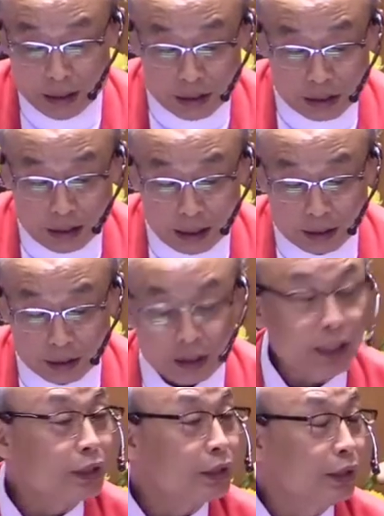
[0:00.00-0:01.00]
is not the
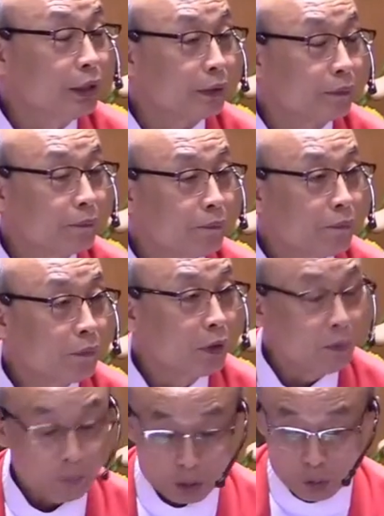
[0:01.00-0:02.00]
case here.
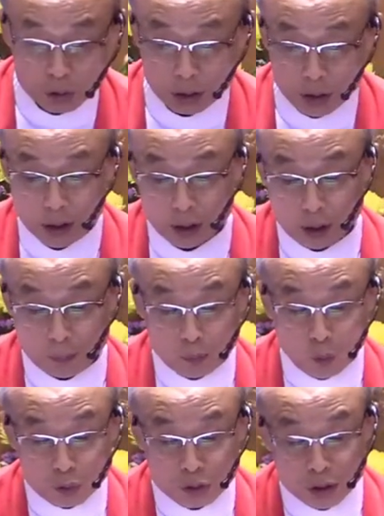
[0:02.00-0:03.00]
Because here the
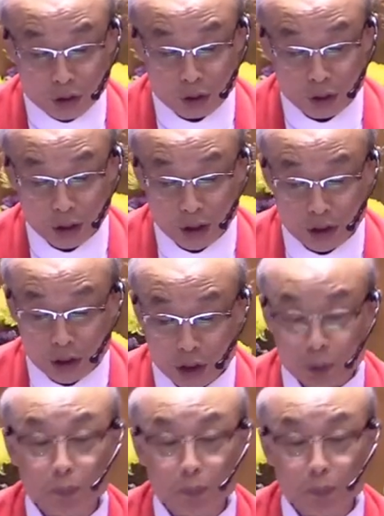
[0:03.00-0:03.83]
Moses in his